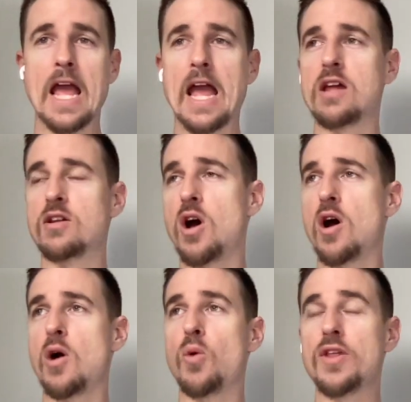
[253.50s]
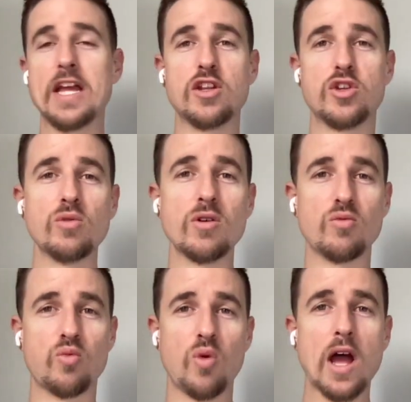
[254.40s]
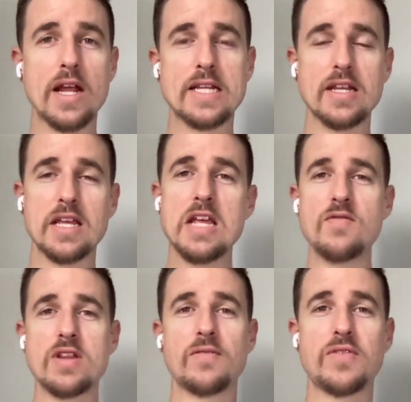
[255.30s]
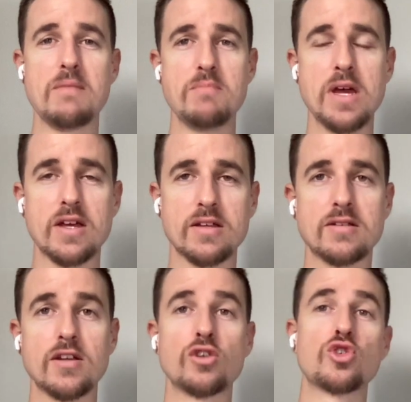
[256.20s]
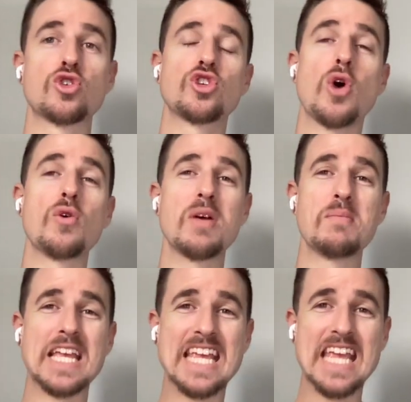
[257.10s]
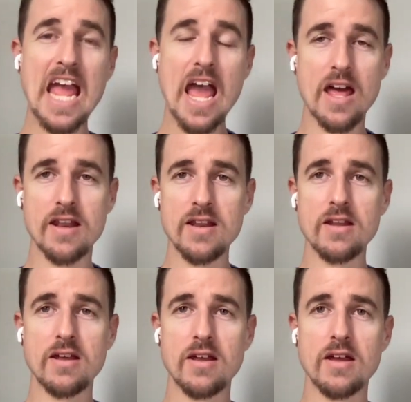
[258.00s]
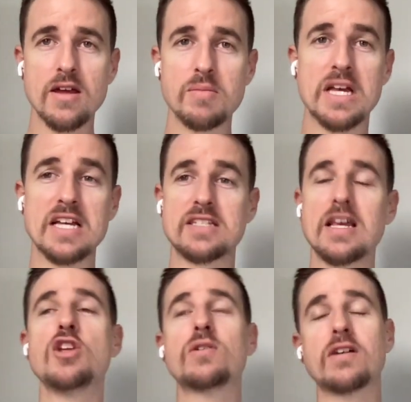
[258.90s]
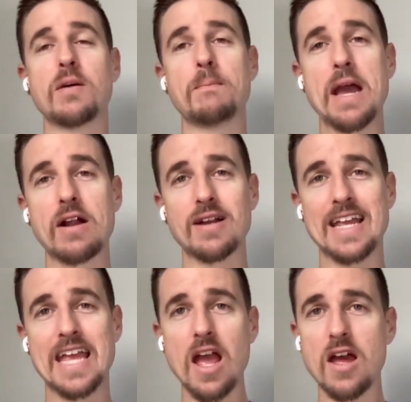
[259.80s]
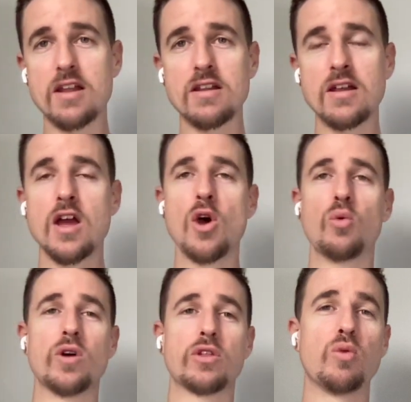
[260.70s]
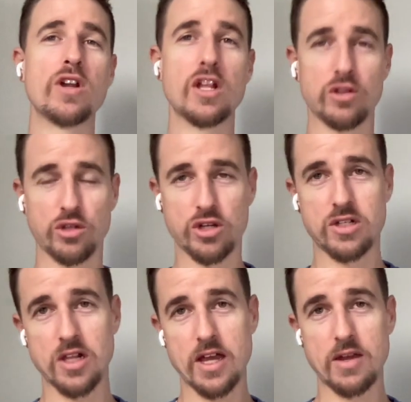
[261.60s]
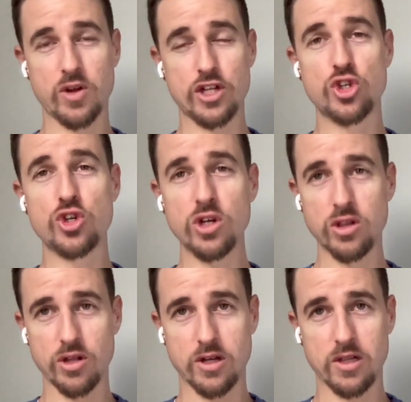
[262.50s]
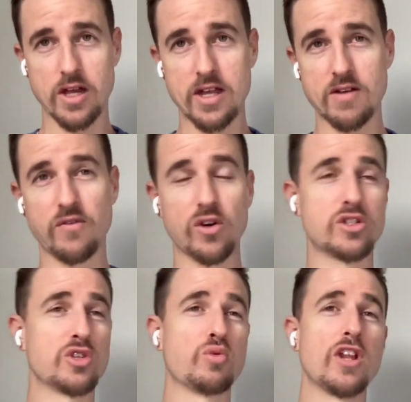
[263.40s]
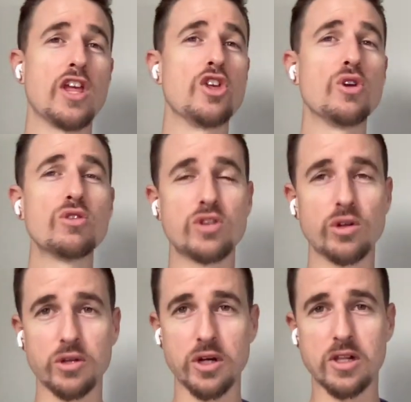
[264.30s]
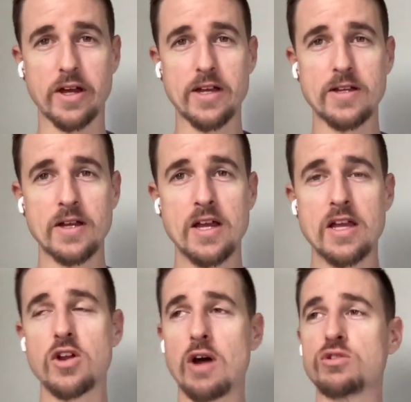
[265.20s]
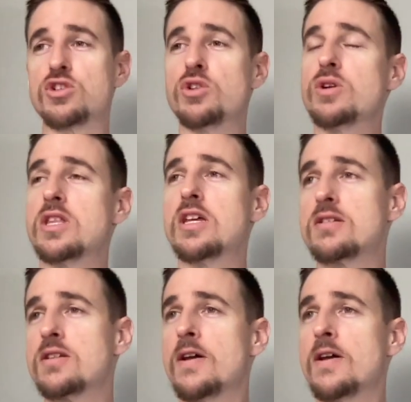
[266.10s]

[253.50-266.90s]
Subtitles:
and when they do it right, even if they miss, show them again, because then you can compare again with what it looks like, what it should look like versus what it used to look like. I was doing this